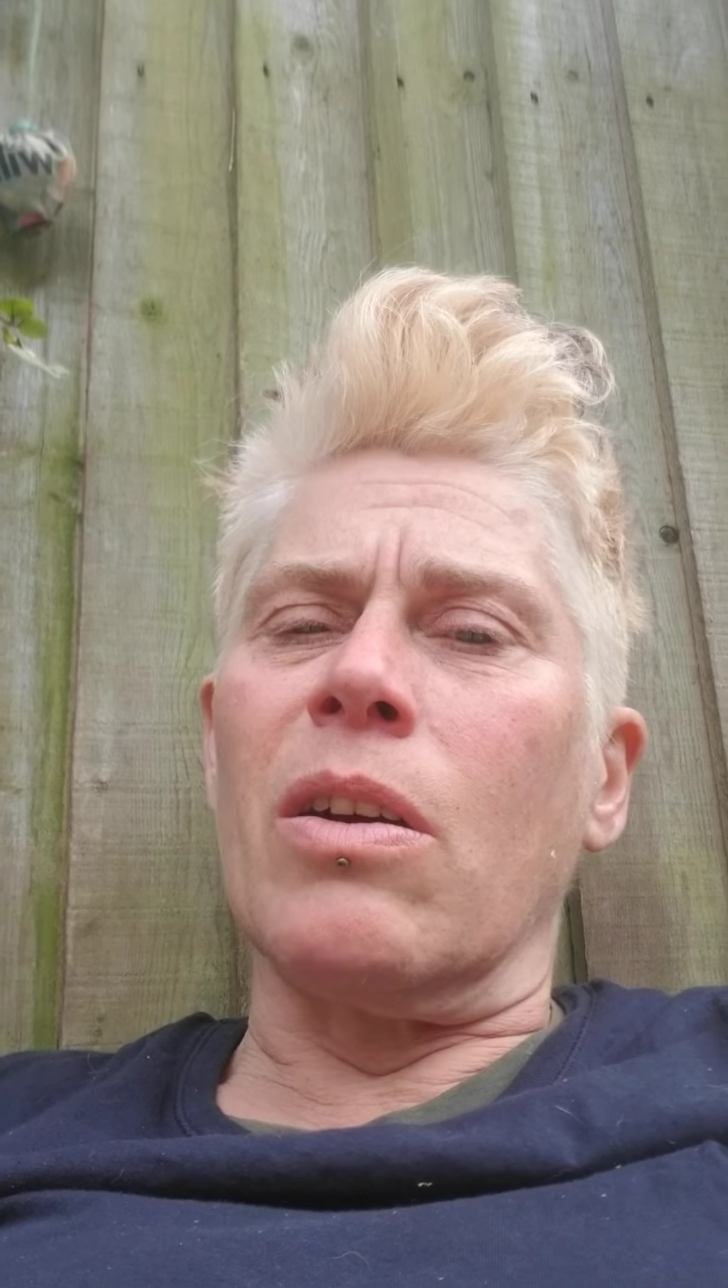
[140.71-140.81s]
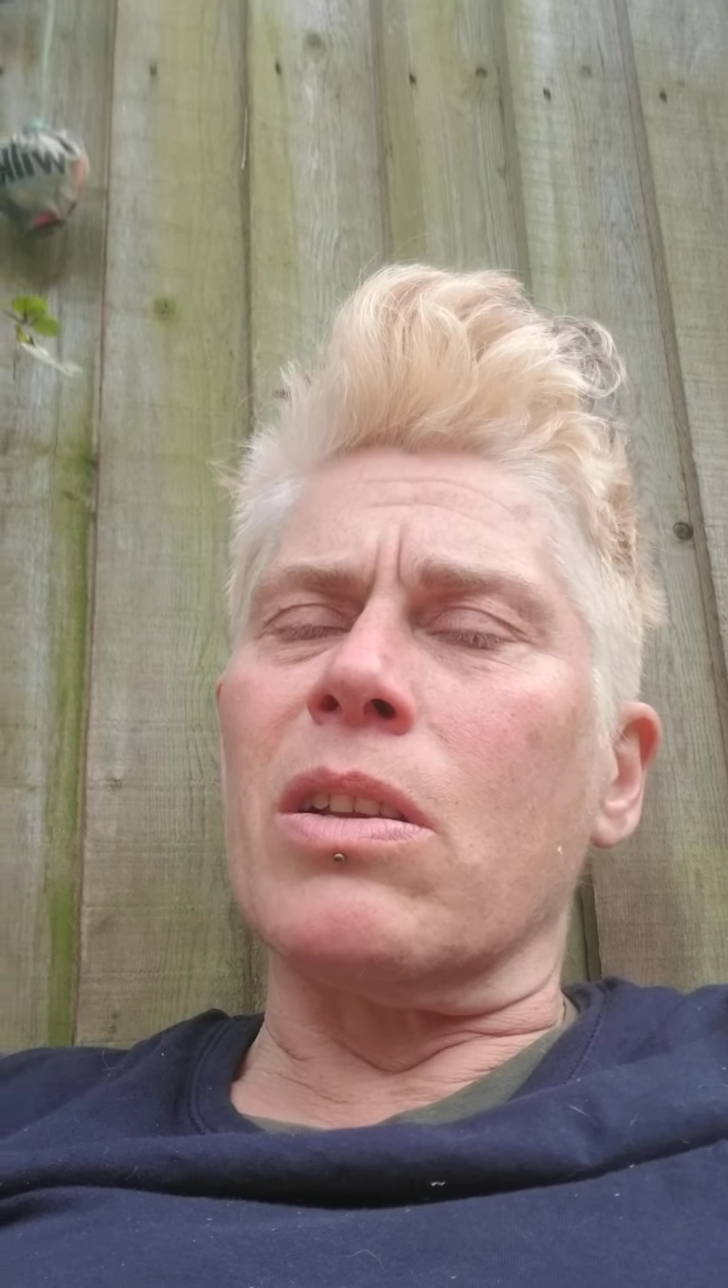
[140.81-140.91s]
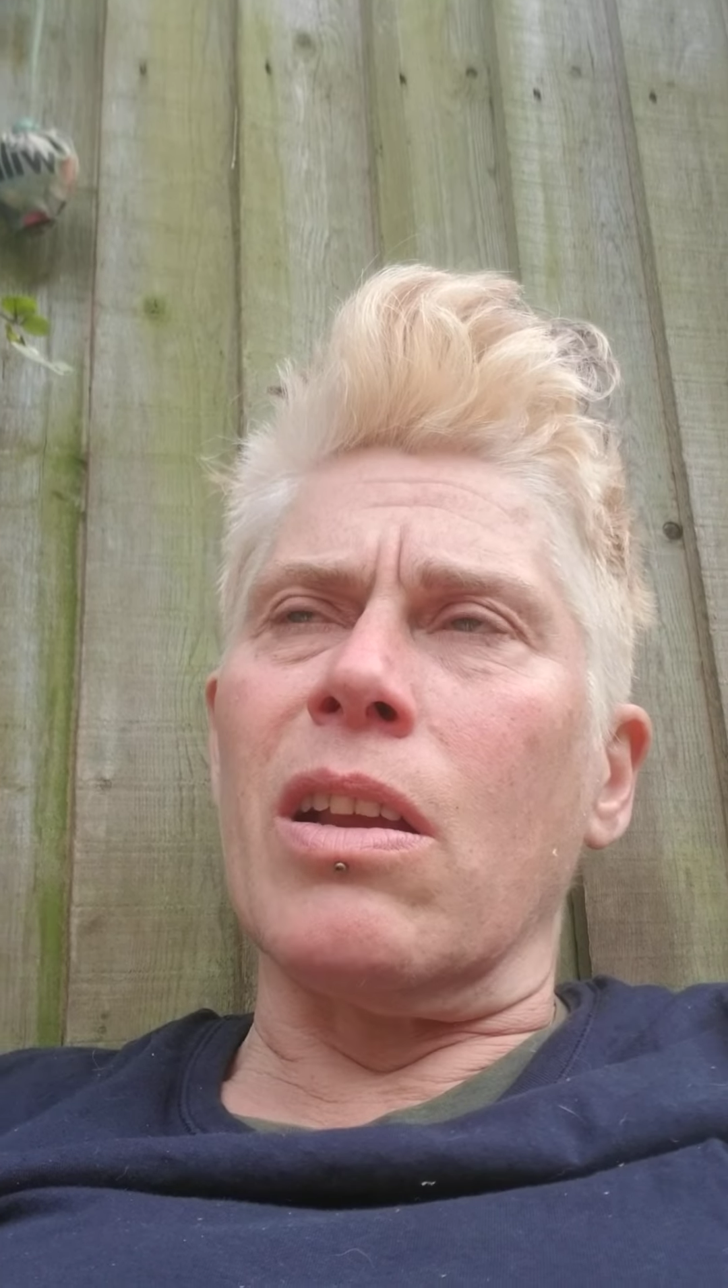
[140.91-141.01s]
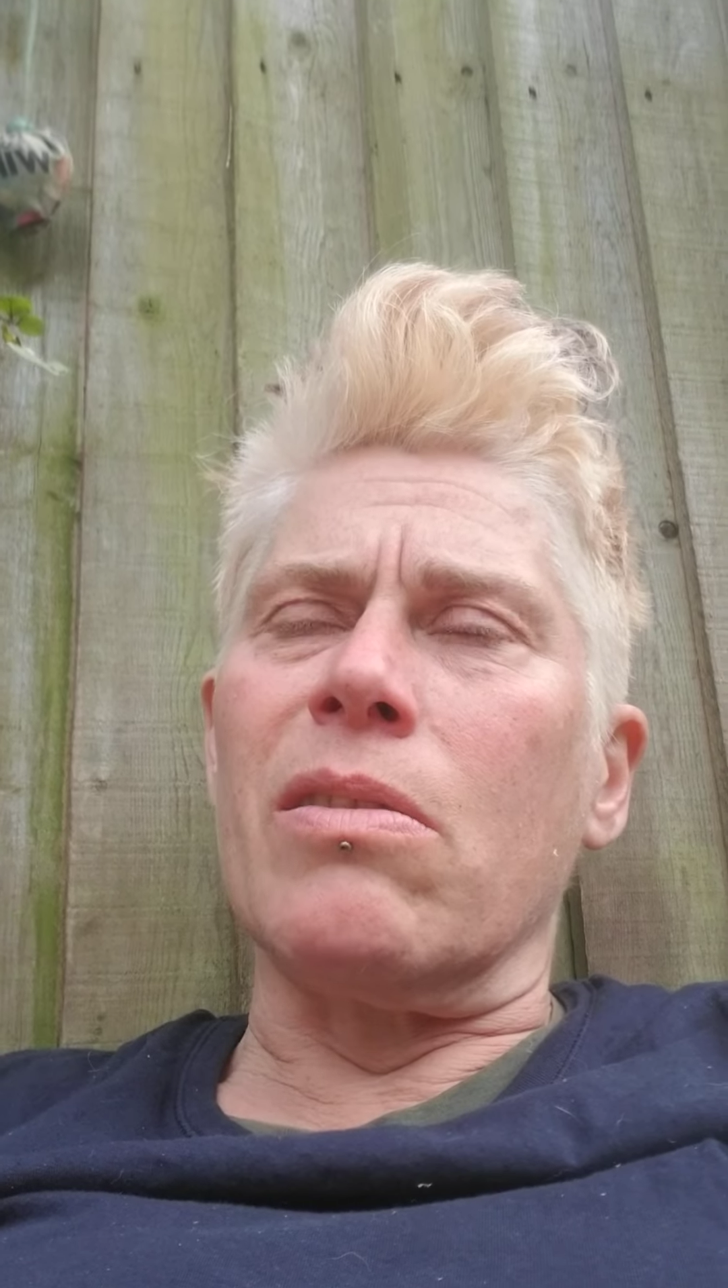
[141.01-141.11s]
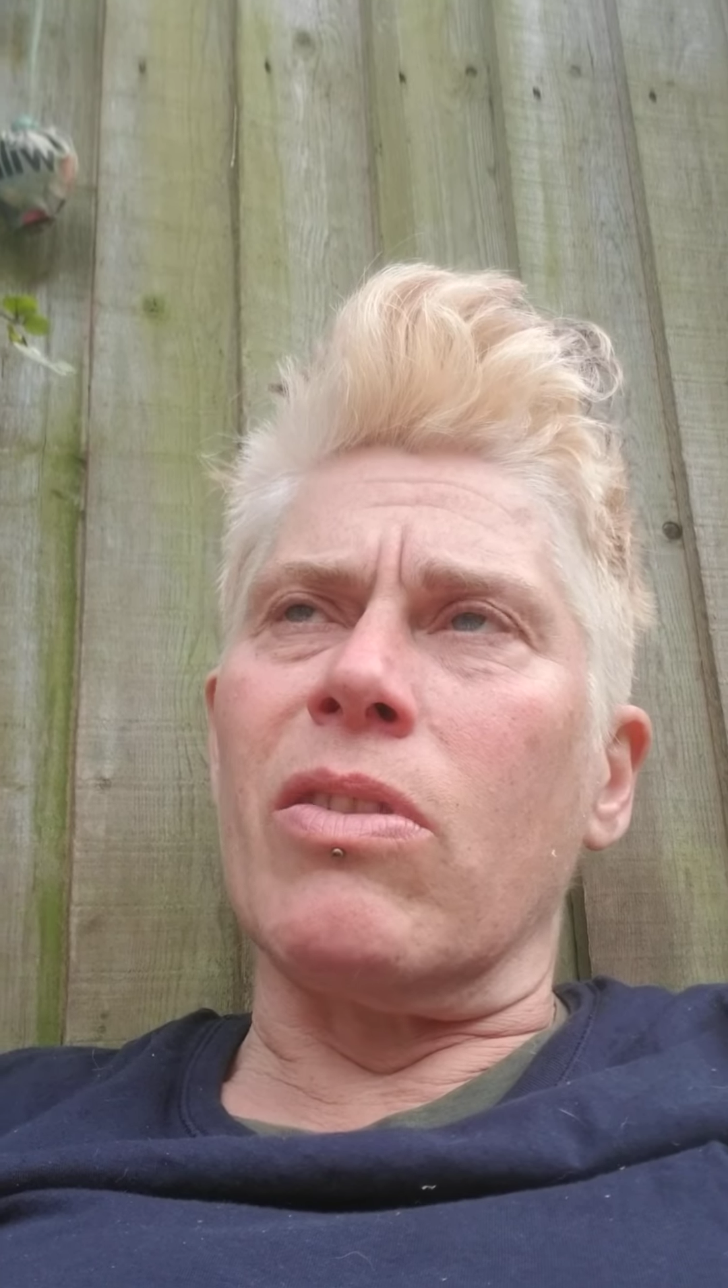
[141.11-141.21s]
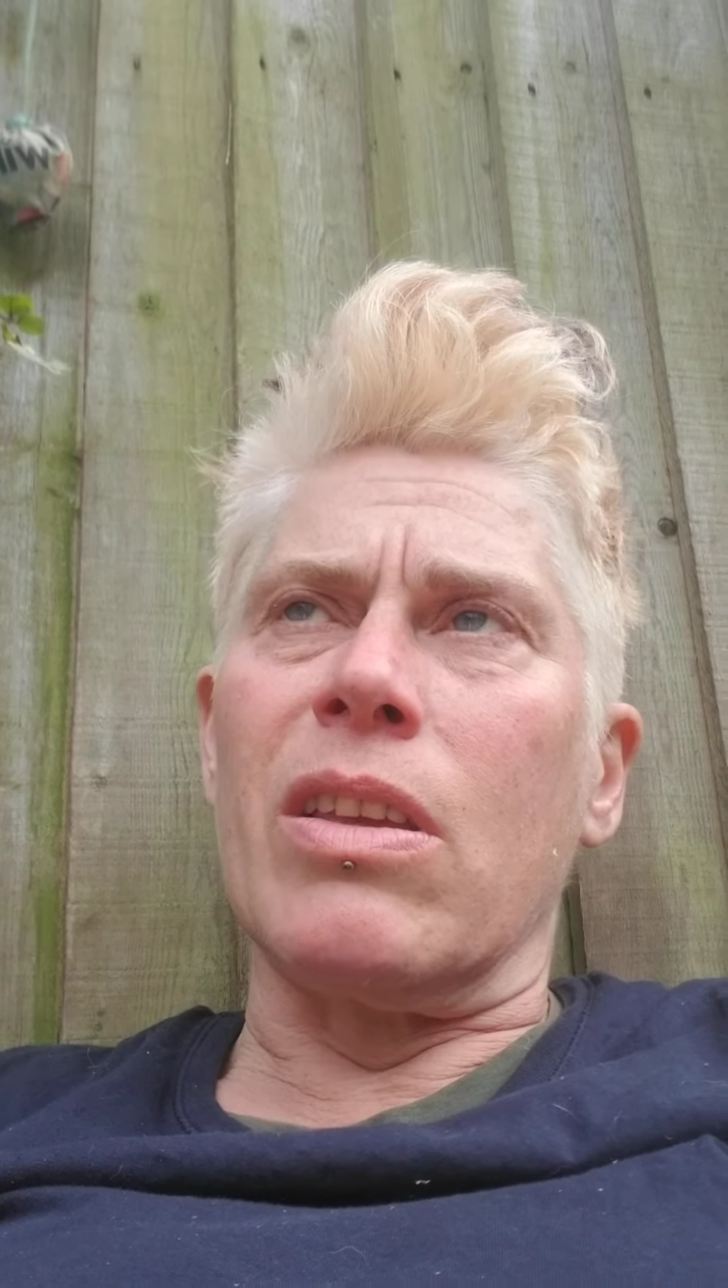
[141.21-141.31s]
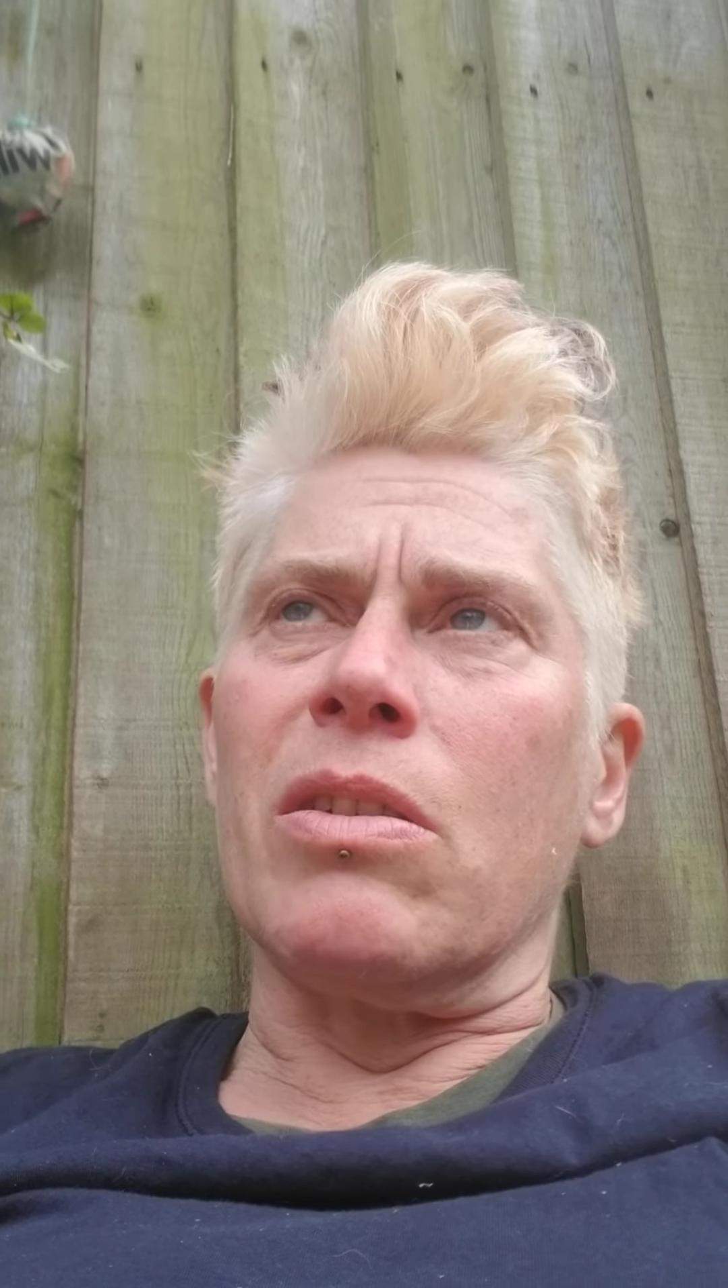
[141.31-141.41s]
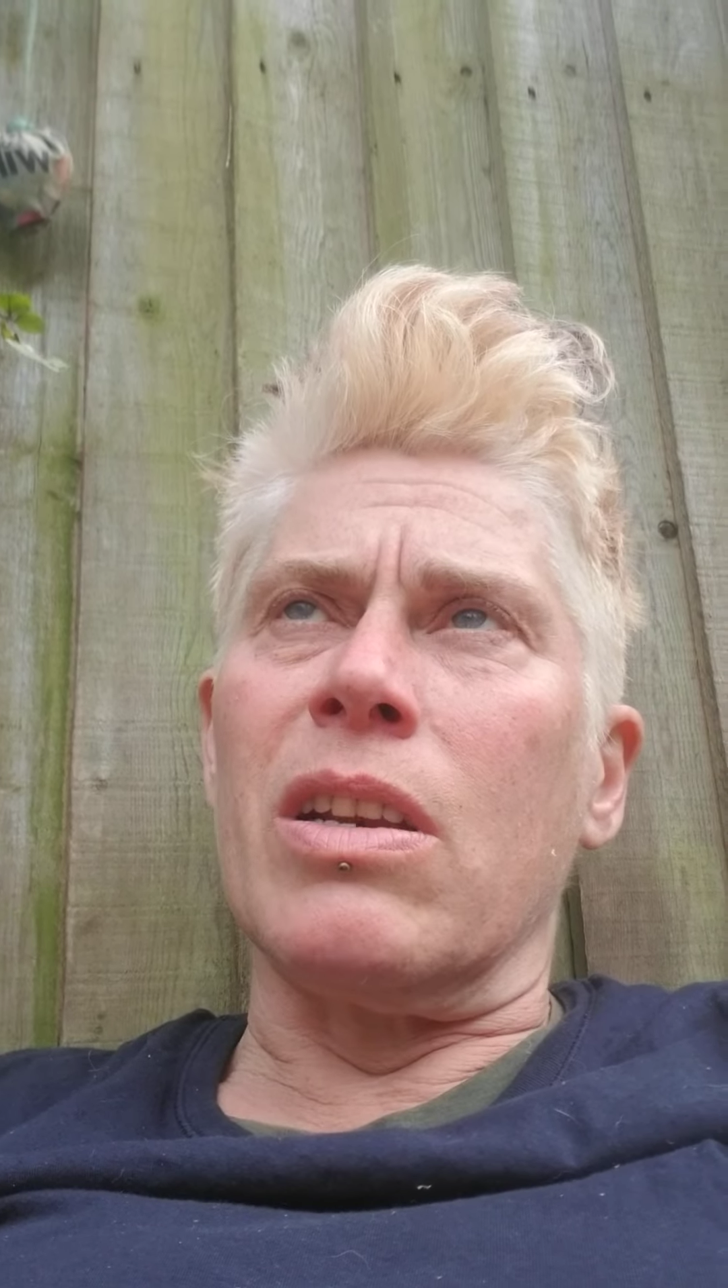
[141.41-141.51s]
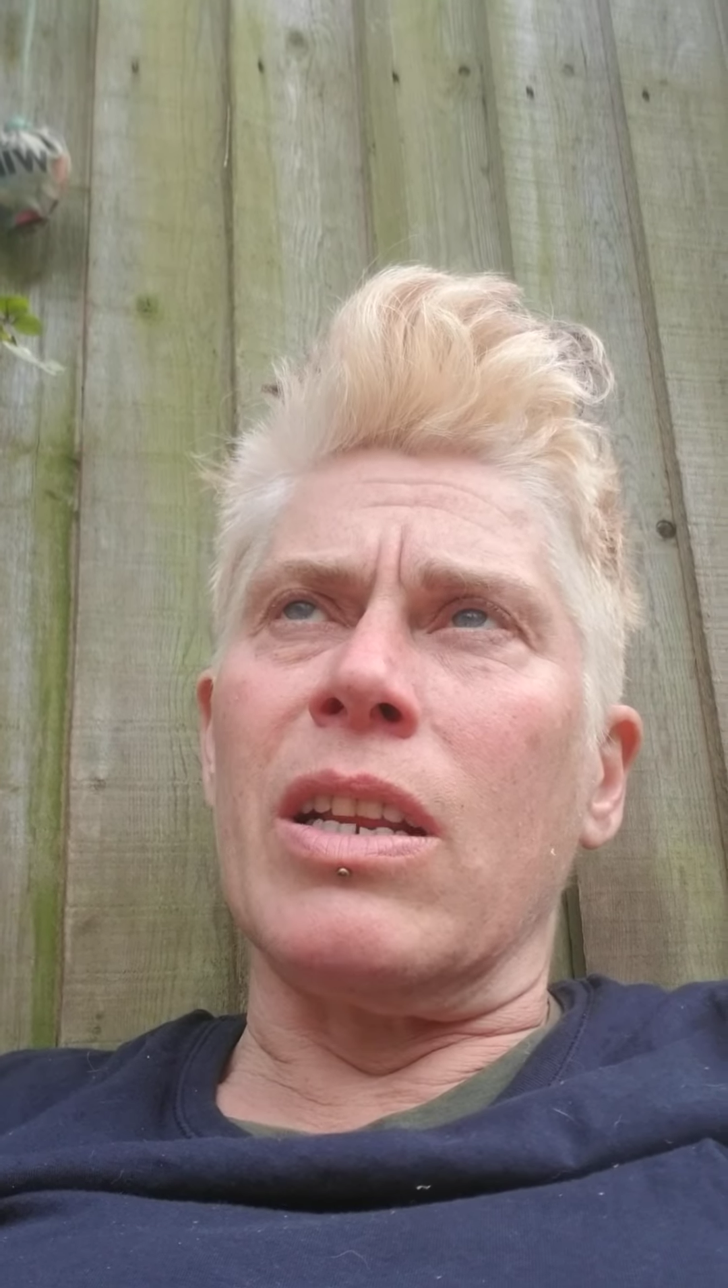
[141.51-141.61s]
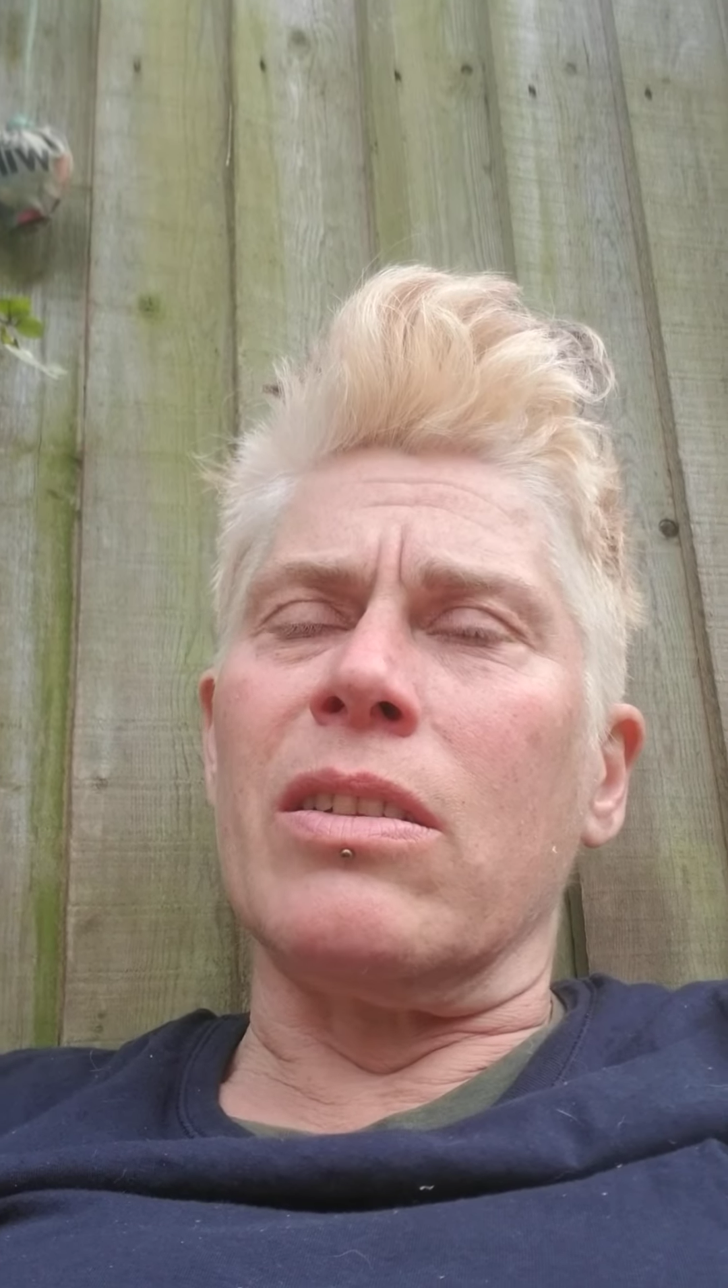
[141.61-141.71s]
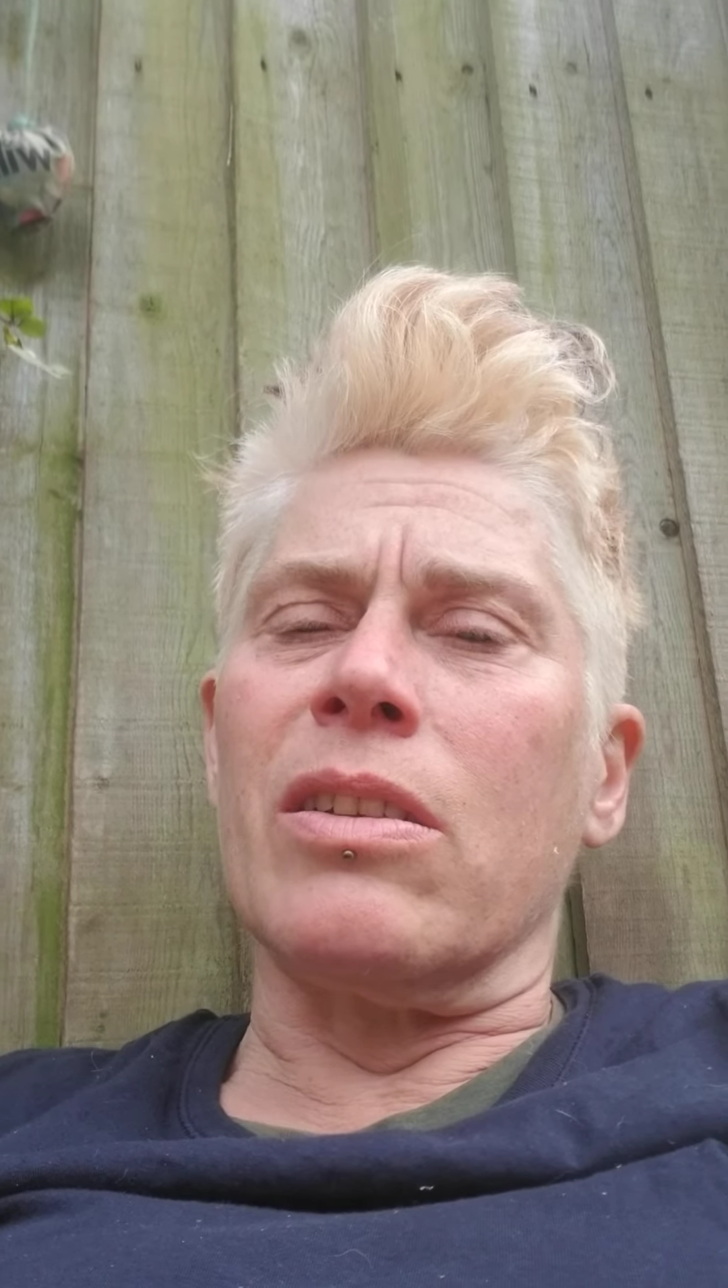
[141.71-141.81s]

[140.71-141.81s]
I don't think you'd need to,